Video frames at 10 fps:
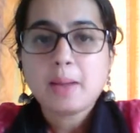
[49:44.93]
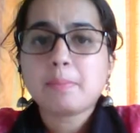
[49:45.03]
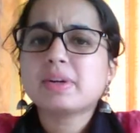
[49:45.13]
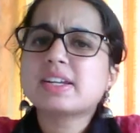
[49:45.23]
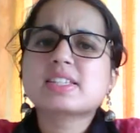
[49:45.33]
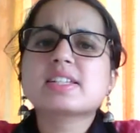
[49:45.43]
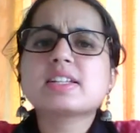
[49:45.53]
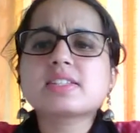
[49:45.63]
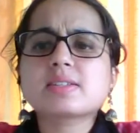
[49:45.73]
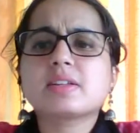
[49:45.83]
But this
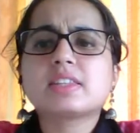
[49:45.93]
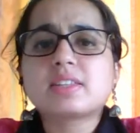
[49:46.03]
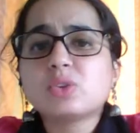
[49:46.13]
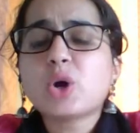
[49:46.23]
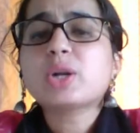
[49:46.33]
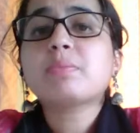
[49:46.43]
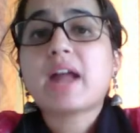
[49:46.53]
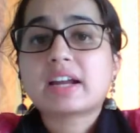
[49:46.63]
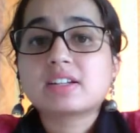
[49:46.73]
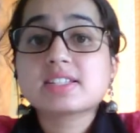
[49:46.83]
is not a
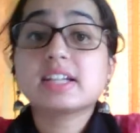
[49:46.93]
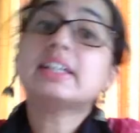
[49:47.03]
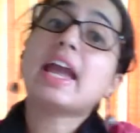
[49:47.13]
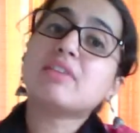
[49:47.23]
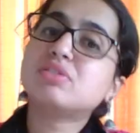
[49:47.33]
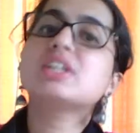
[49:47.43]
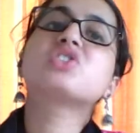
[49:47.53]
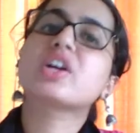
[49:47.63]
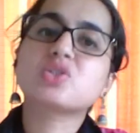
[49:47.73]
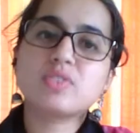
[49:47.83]
practice that every
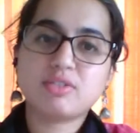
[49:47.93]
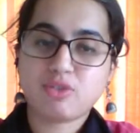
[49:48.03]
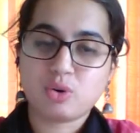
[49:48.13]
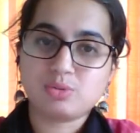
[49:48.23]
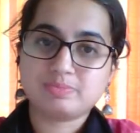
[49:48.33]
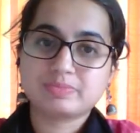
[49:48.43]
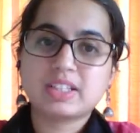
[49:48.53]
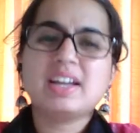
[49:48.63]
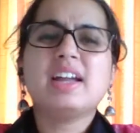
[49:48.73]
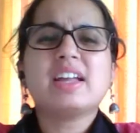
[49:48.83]
judge will follow.
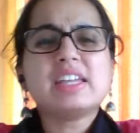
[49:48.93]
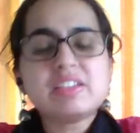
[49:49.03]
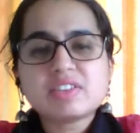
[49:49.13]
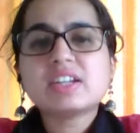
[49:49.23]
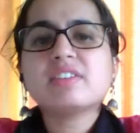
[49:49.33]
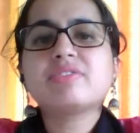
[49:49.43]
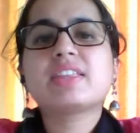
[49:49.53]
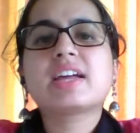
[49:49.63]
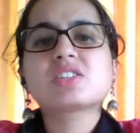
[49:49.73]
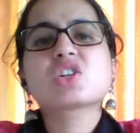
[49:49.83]
Even if
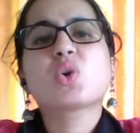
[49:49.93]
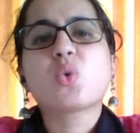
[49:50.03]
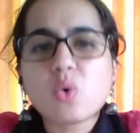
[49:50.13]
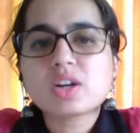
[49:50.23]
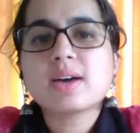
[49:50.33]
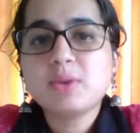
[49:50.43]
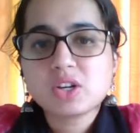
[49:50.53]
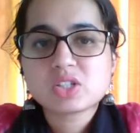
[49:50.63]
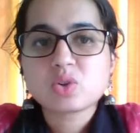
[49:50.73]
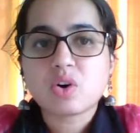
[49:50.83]
there is a no
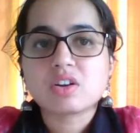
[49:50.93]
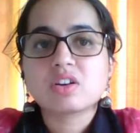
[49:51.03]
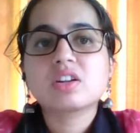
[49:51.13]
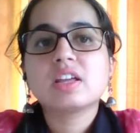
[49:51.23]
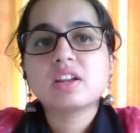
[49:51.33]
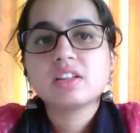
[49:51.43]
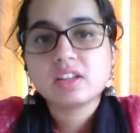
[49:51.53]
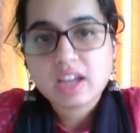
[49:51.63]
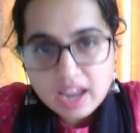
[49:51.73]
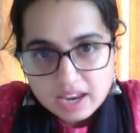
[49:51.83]
WS order
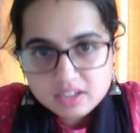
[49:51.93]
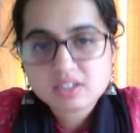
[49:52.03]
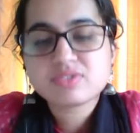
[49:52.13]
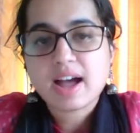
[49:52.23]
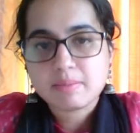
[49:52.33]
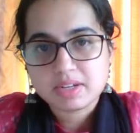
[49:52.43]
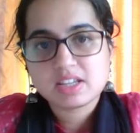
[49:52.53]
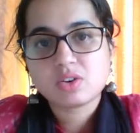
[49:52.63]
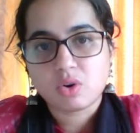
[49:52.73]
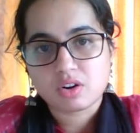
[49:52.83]
in a
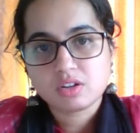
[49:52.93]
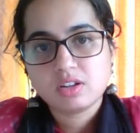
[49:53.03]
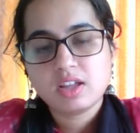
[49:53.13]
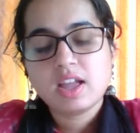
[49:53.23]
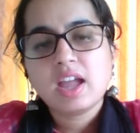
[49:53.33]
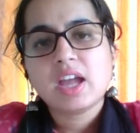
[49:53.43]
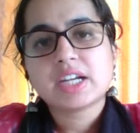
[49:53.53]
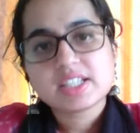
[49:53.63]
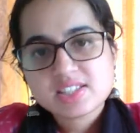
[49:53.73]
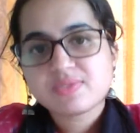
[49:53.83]
family court,
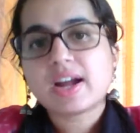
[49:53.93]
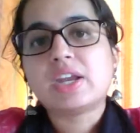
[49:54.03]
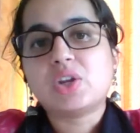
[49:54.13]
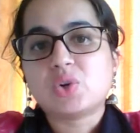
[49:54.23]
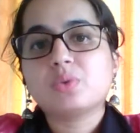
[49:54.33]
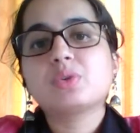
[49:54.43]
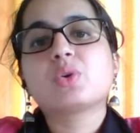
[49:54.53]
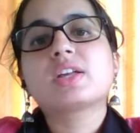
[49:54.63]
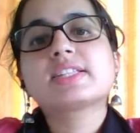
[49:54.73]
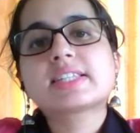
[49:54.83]
it is fine. You
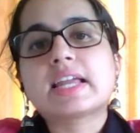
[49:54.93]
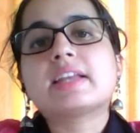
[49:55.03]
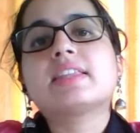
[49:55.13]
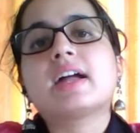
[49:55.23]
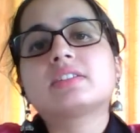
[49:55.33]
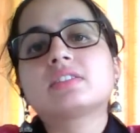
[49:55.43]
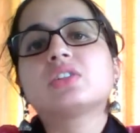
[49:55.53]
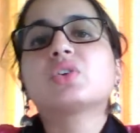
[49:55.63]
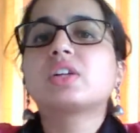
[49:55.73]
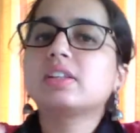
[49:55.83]
can state that
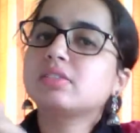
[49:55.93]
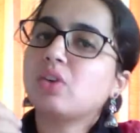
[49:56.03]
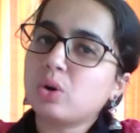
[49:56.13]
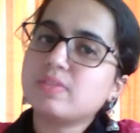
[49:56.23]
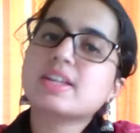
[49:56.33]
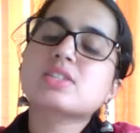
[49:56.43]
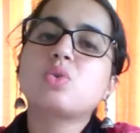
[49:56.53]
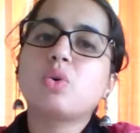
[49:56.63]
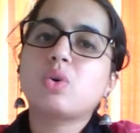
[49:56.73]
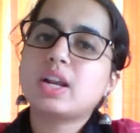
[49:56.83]
you can always
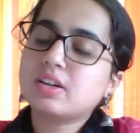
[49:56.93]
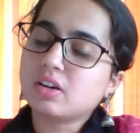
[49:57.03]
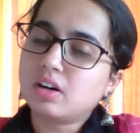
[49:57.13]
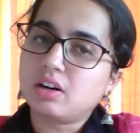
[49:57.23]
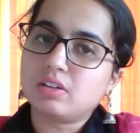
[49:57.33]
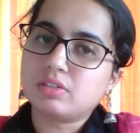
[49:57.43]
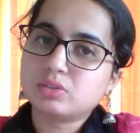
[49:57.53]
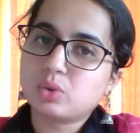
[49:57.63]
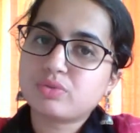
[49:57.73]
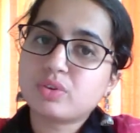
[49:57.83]
go and
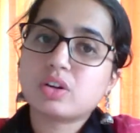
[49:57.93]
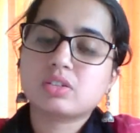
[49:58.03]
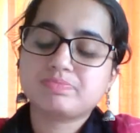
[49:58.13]
go for